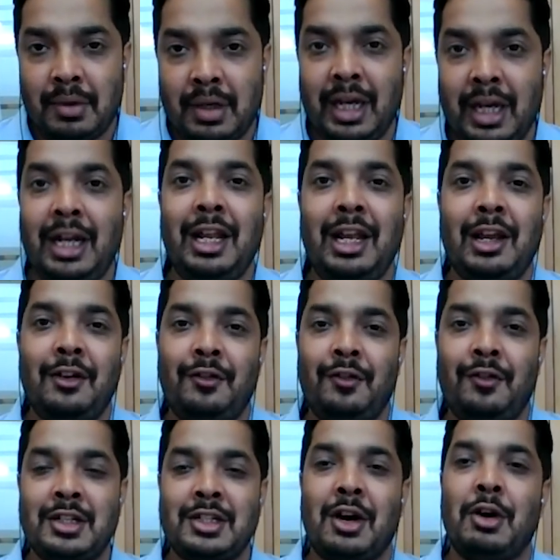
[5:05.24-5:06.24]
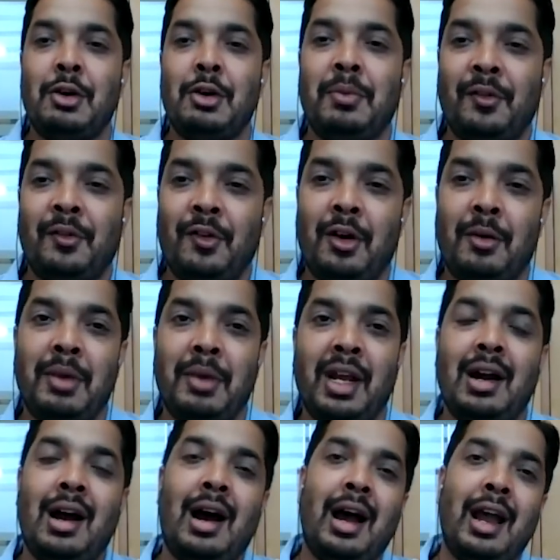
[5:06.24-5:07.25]
ETF is
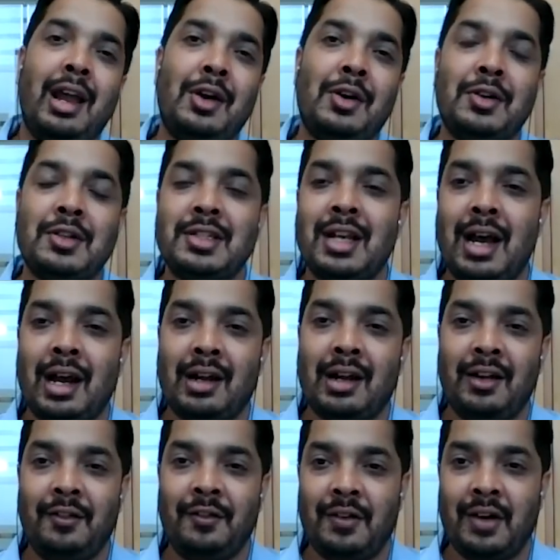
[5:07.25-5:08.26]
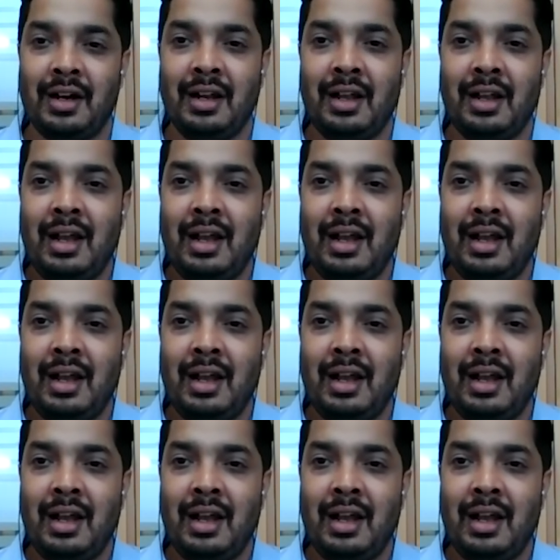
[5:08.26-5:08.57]
outperforming a high cost active fund,